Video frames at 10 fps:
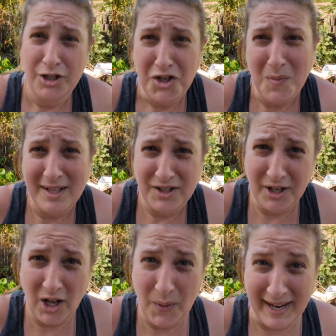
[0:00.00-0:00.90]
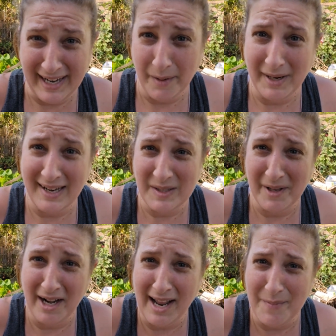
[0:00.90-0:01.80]
2 months ago, and my
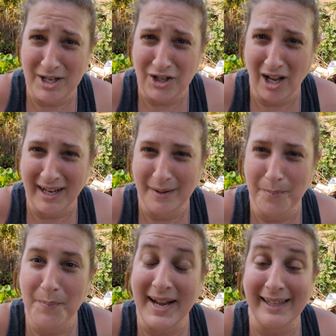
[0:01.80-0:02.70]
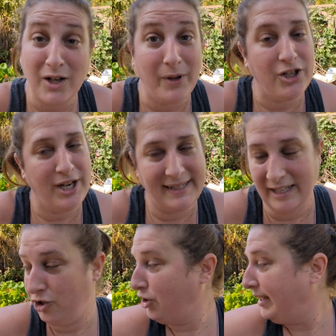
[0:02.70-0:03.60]
husband and I have been talking. Bailey quit
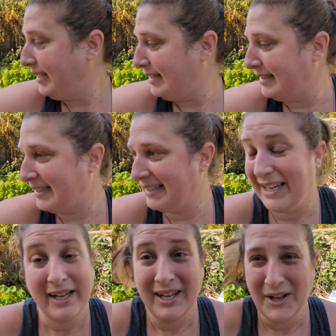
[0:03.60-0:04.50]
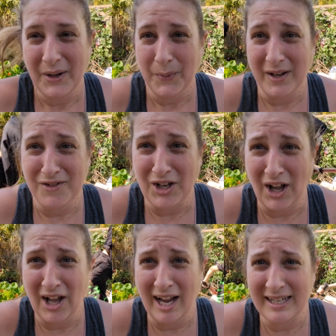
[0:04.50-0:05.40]
chasing chickens. We have
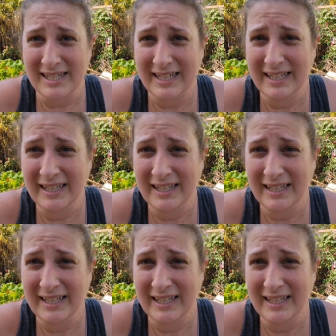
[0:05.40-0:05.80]
talked.